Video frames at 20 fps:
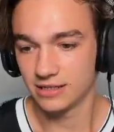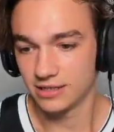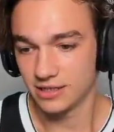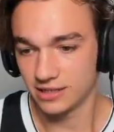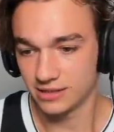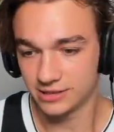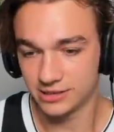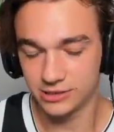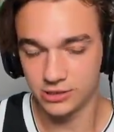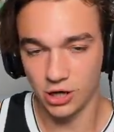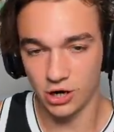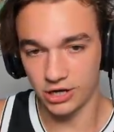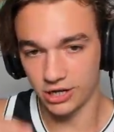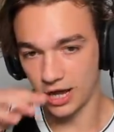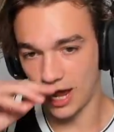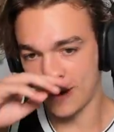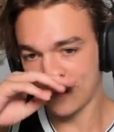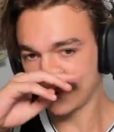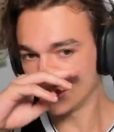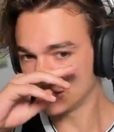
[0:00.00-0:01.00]
starting
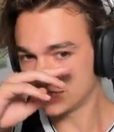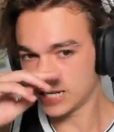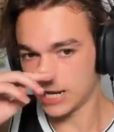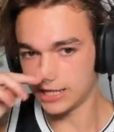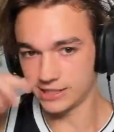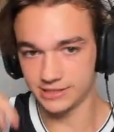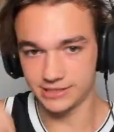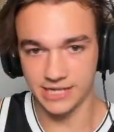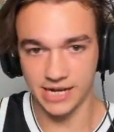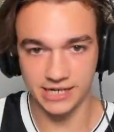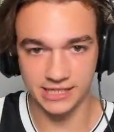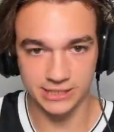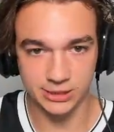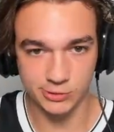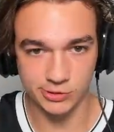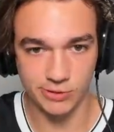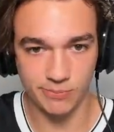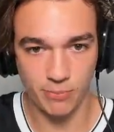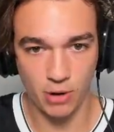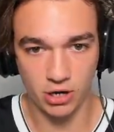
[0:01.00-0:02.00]
off in 10 seconds
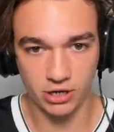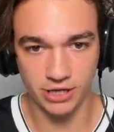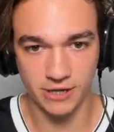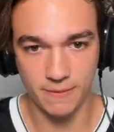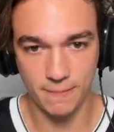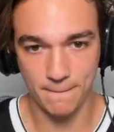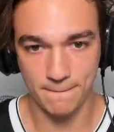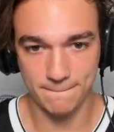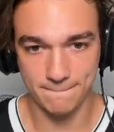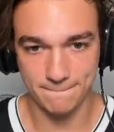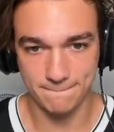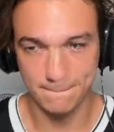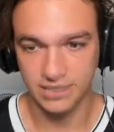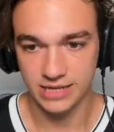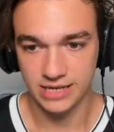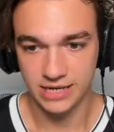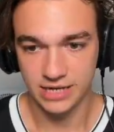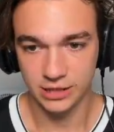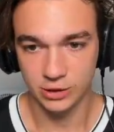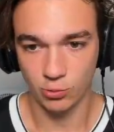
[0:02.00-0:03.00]
with a bucket.
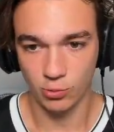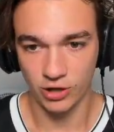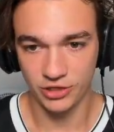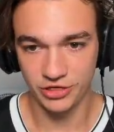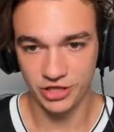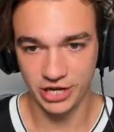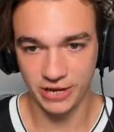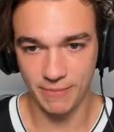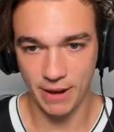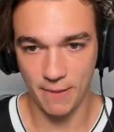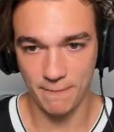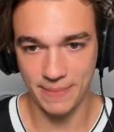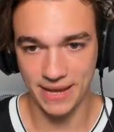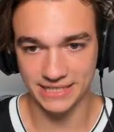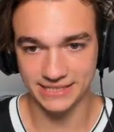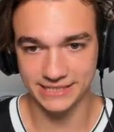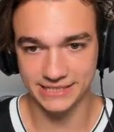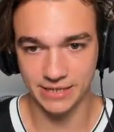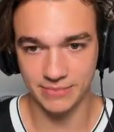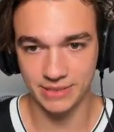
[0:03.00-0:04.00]
The one thing about
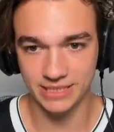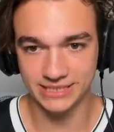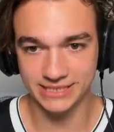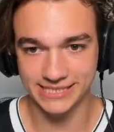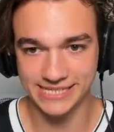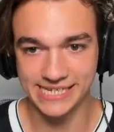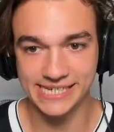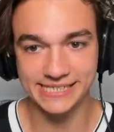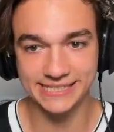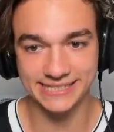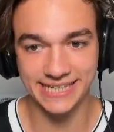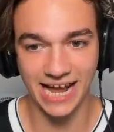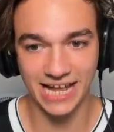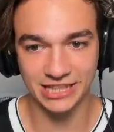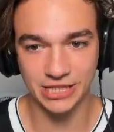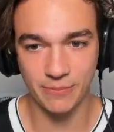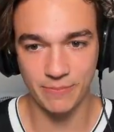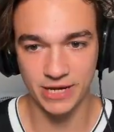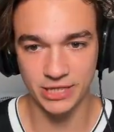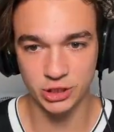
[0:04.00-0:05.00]
Ben Simmons, he's not
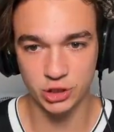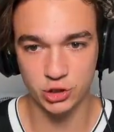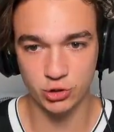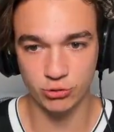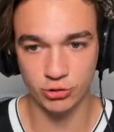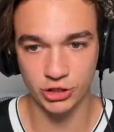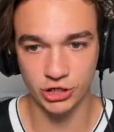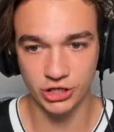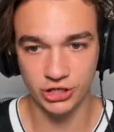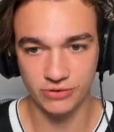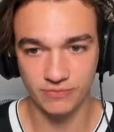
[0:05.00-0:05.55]
the best shooter,